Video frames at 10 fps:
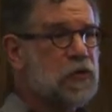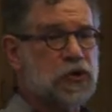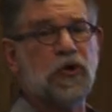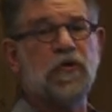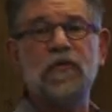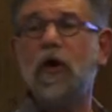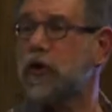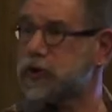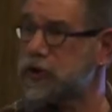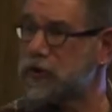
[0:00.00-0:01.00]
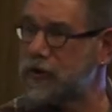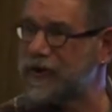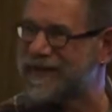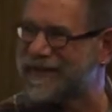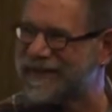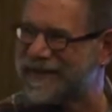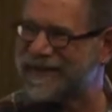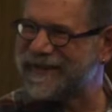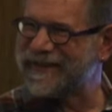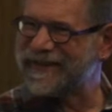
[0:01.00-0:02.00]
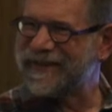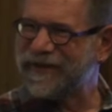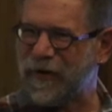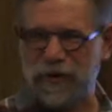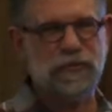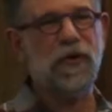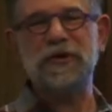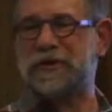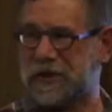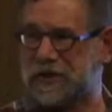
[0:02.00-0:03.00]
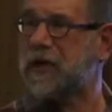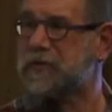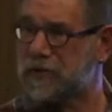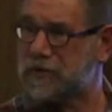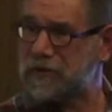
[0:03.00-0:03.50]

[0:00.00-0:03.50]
return false or throw this exception.